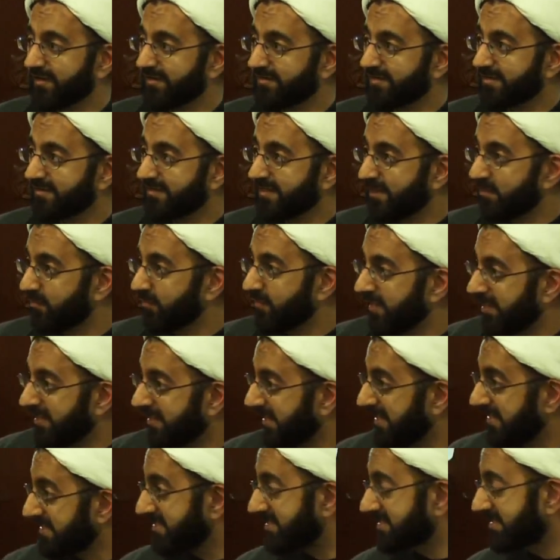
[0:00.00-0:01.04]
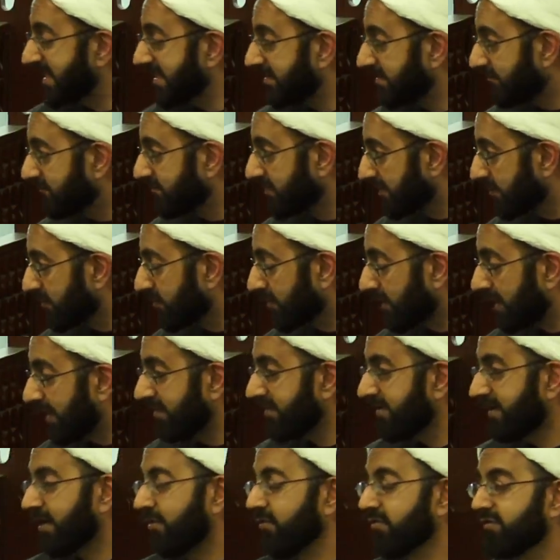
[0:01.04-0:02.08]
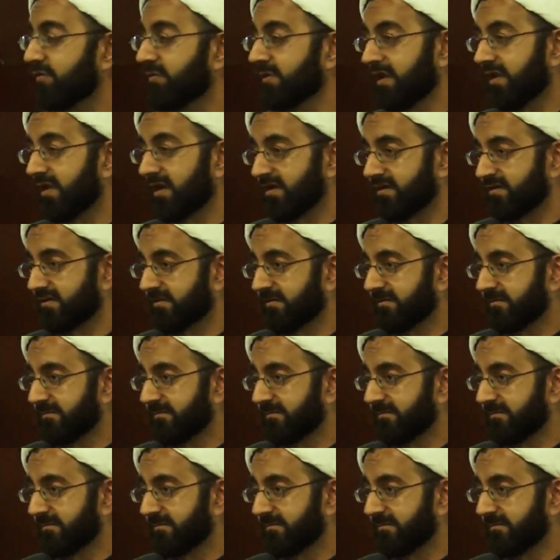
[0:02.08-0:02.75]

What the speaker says: that they read instead of the Qur'an, na'udhu billah.